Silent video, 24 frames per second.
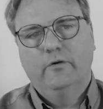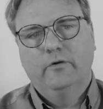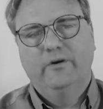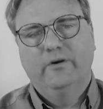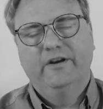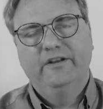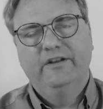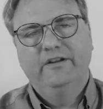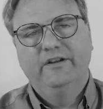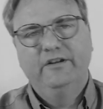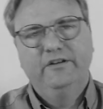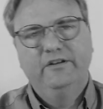
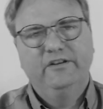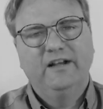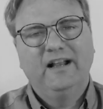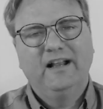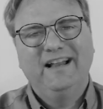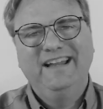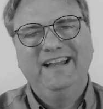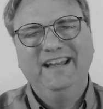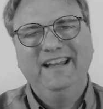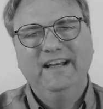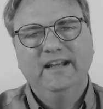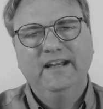or ninja
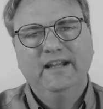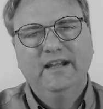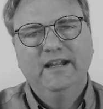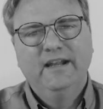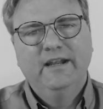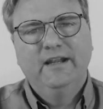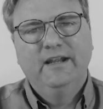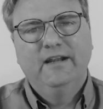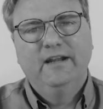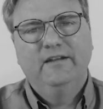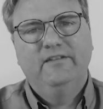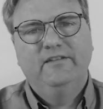clean,
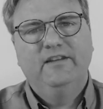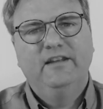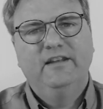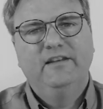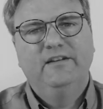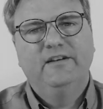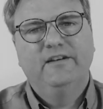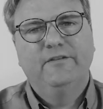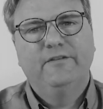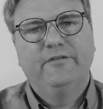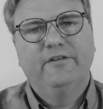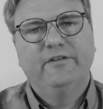you can see
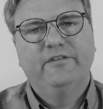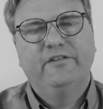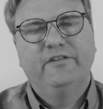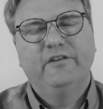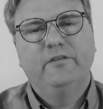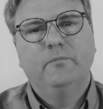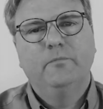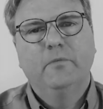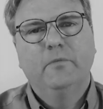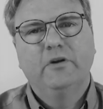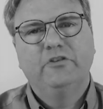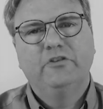the difference
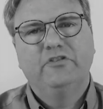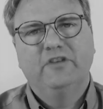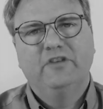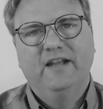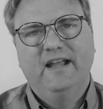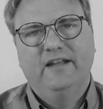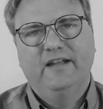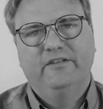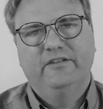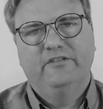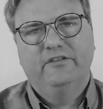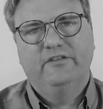is much
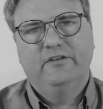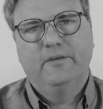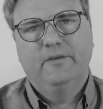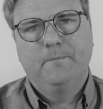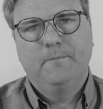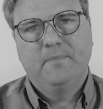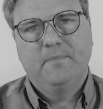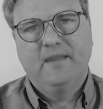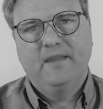less.